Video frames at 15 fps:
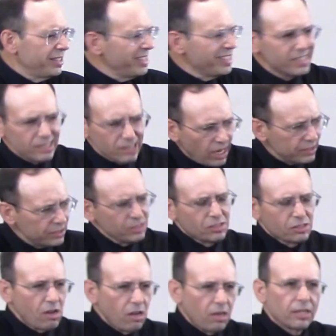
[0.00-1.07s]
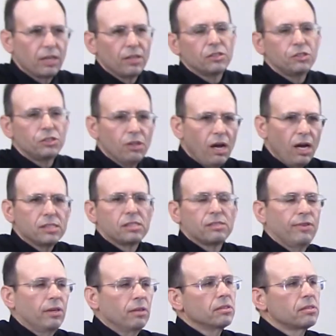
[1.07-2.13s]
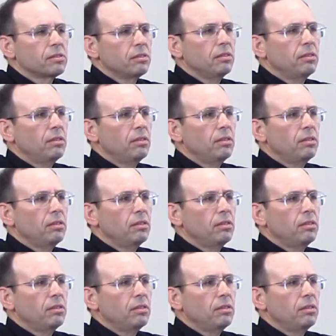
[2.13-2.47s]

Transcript: This is not just calling all the shots, folks.